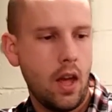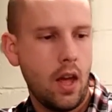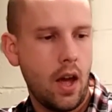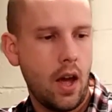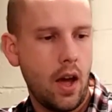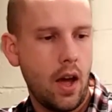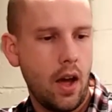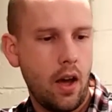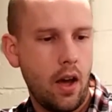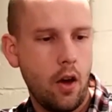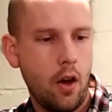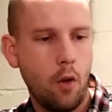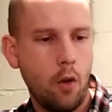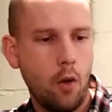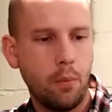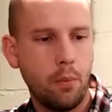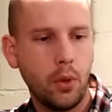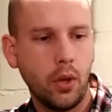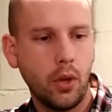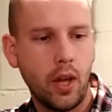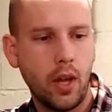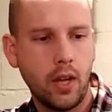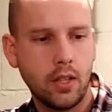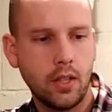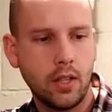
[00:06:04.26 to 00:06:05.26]
Uh, I hope you
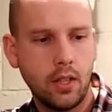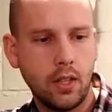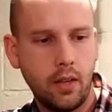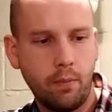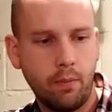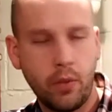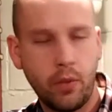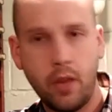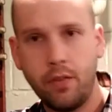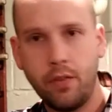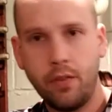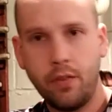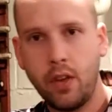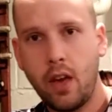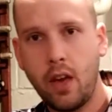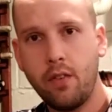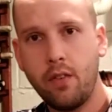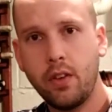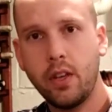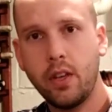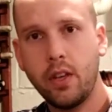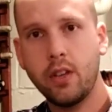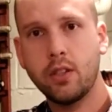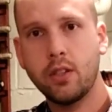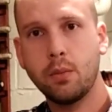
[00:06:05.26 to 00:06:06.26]
liked it. If you
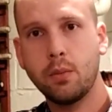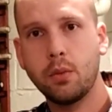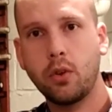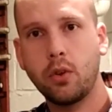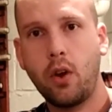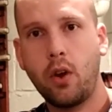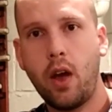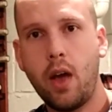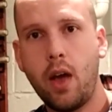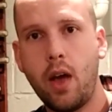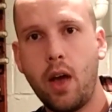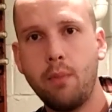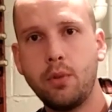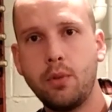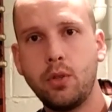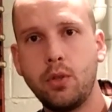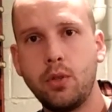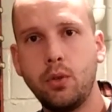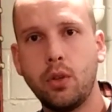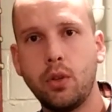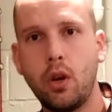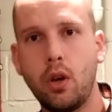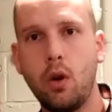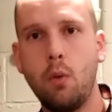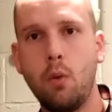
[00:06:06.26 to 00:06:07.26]
haven't yet subscribed
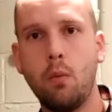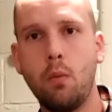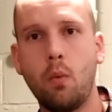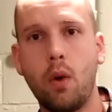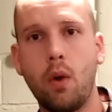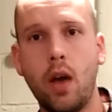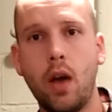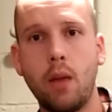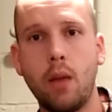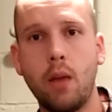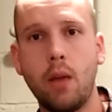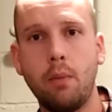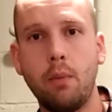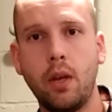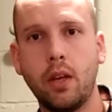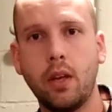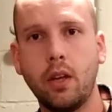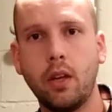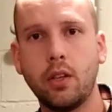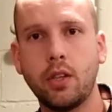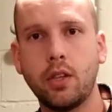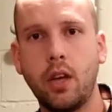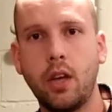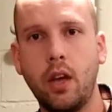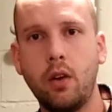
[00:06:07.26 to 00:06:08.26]
to the Home
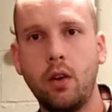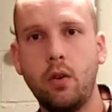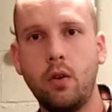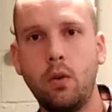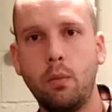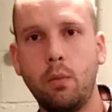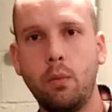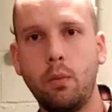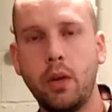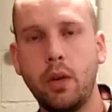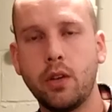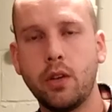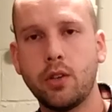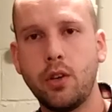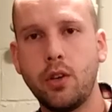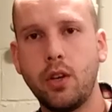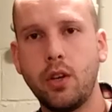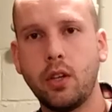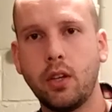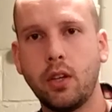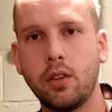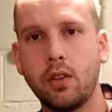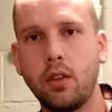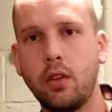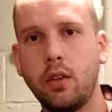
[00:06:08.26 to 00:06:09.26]
Winemaking channel, make sure you
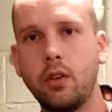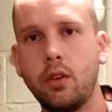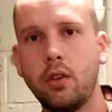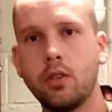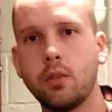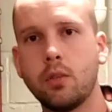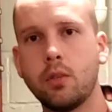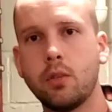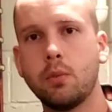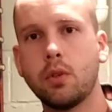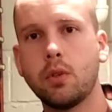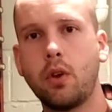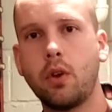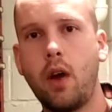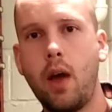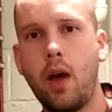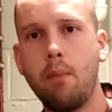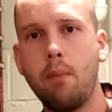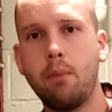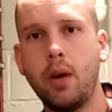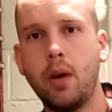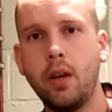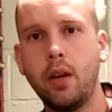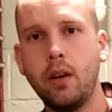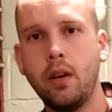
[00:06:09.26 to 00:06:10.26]
click the little
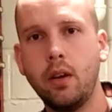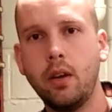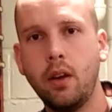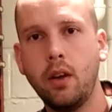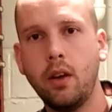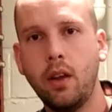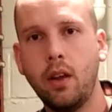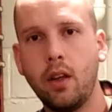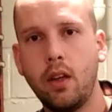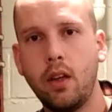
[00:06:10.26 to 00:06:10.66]
subscribe button.